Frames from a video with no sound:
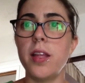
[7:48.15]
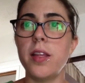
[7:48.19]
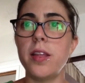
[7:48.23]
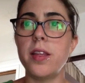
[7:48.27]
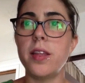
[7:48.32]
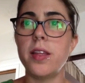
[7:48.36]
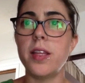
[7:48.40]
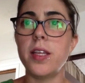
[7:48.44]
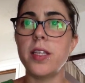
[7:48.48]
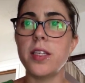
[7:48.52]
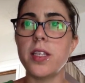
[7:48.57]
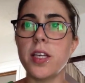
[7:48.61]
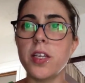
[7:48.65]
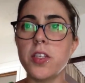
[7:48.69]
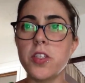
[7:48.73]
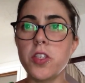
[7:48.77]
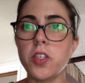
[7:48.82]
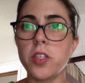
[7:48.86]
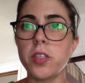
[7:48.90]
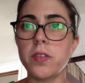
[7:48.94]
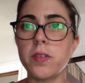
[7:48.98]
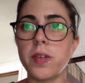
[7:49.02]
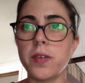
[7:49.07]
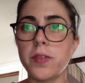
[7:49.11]
The
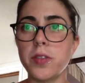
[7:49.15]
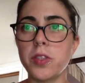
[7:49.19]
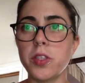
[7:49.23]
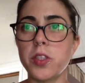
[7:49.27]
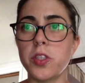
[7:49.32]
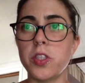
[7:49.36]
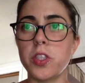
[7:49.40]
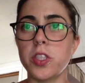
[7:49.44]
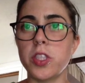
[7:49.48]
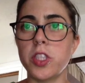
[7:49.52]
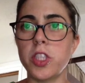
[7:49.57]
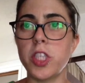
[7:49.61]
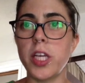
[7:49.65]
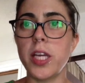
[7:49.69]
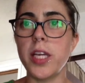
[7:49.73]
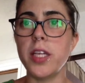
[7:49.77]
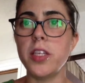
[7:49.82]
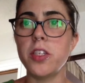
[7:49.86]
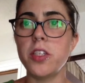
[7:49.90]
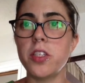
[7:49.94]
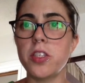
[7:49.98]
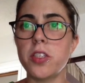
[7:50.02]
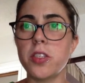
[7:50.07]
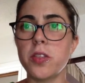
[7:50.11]
Industrial Revolution
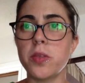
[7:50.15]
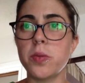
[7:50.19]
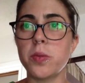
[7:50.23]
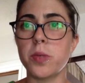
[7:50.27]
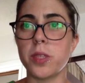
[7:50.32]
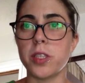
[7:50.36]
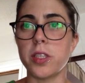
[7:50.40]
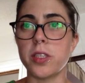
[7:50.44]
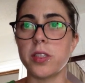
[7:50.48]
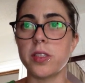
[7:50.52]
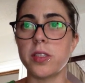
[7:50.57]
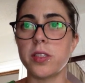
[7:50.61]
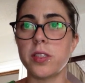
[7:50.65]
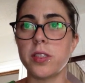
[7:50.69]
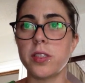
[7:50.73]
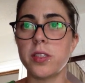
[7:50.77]
changed the world.